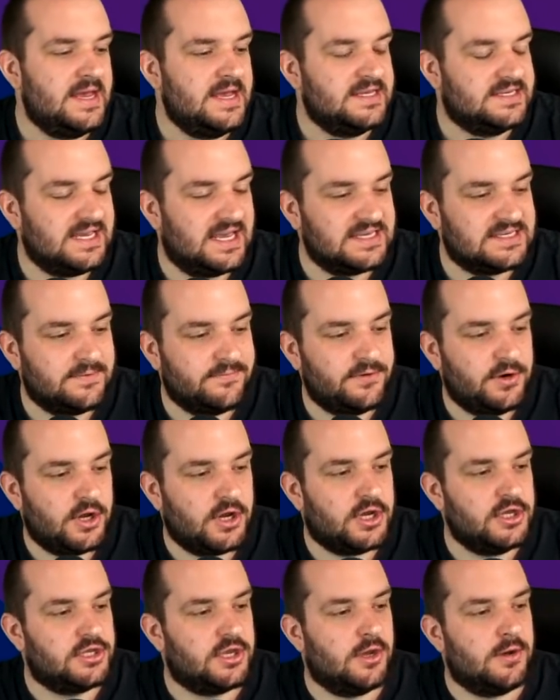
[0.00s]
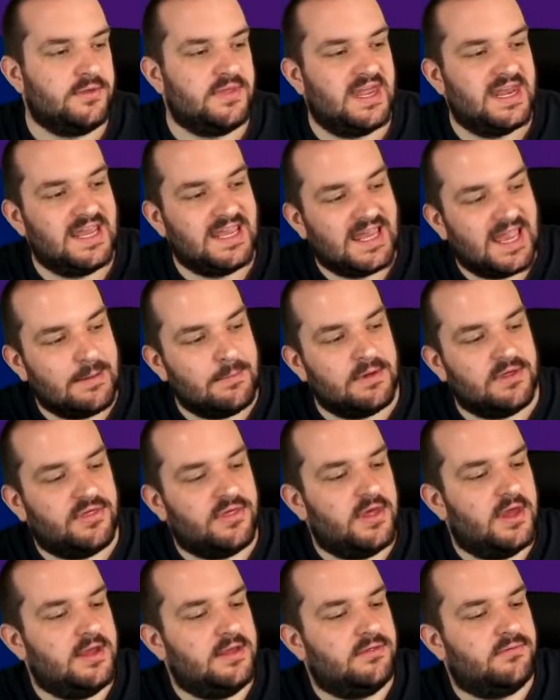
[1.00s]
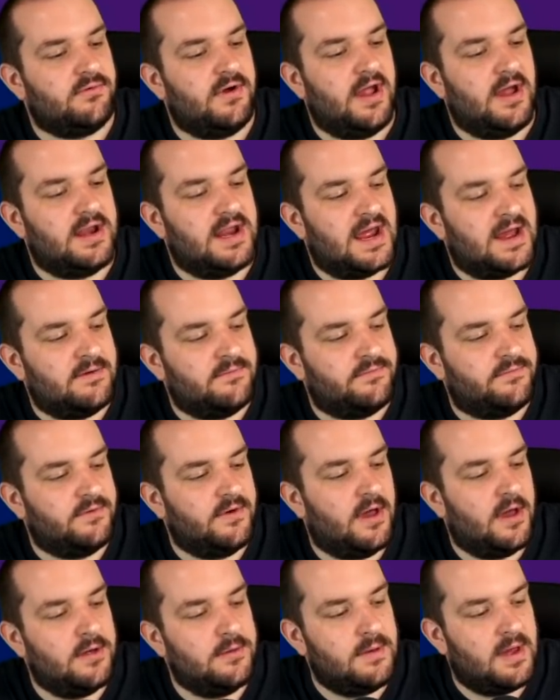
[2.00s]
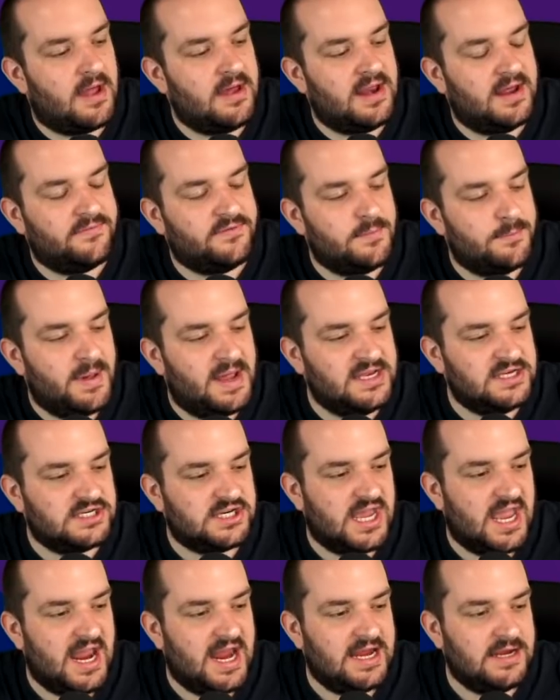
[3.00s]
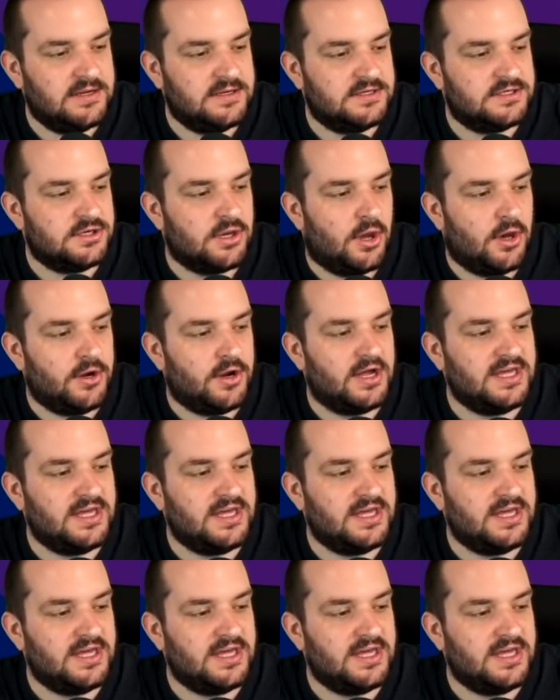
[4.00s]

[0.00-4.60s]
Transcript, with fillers: So that's something I could do. Then in game week 33, I'd have to bench Kane and Son.